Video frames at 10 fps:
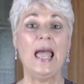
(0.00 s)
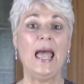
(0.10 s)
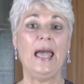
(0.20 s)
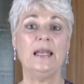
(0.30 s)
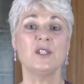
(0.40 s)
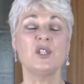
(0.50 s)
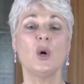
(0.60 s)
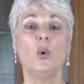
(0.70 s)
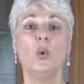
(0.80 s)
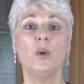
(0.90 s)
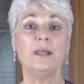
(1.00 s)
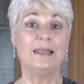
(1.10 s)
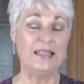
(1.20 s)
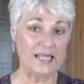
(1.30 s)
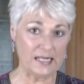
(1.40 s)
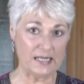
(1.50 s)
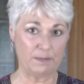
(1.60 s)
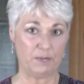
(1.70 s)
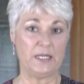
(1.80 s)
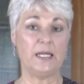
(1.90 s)
And so this
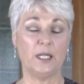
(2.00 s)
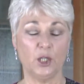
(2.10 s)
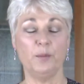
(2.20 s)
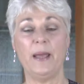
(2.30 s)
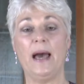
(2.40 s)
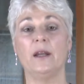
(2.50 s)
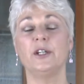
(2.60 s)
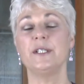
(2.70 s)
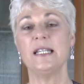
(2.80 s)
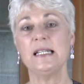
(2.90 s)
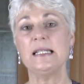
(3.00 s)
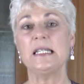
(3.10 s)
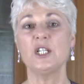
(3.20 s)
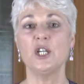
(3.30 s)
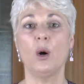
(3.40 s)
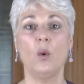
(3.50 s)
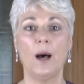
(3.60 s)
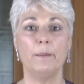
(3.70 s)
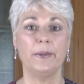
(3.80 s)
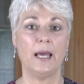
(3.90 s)
particular pattern tends to show
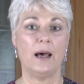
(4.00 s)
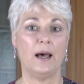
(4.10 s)
up